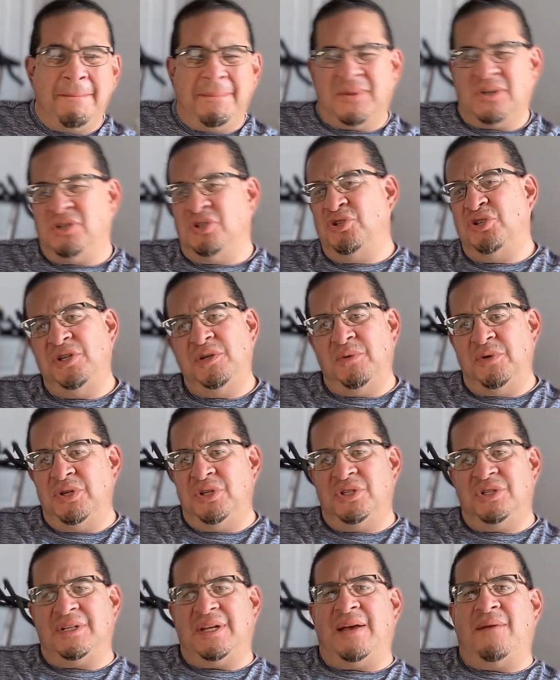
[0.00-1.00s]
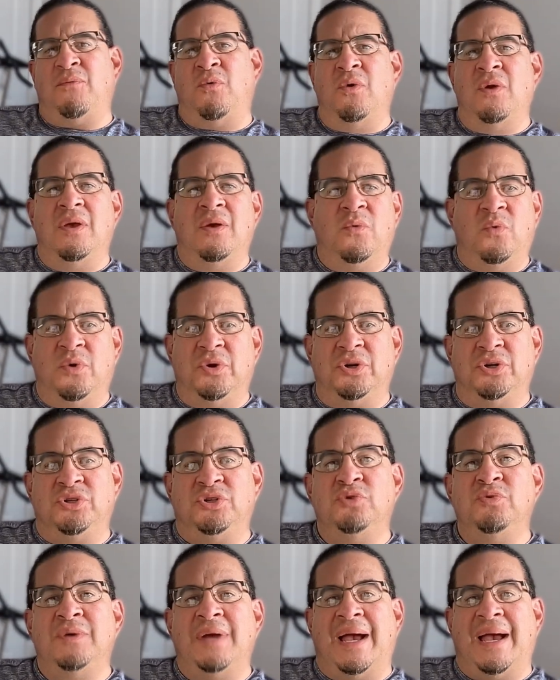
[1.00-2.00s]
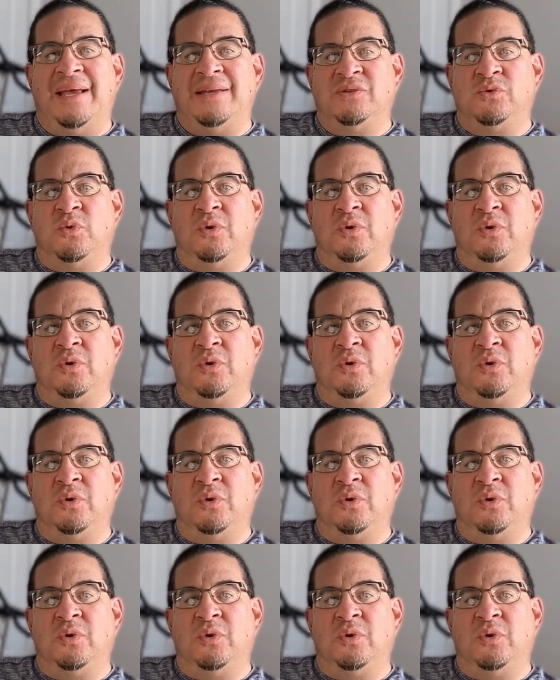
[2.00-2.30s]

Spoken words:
Because usually when you just have 1 or 2 guys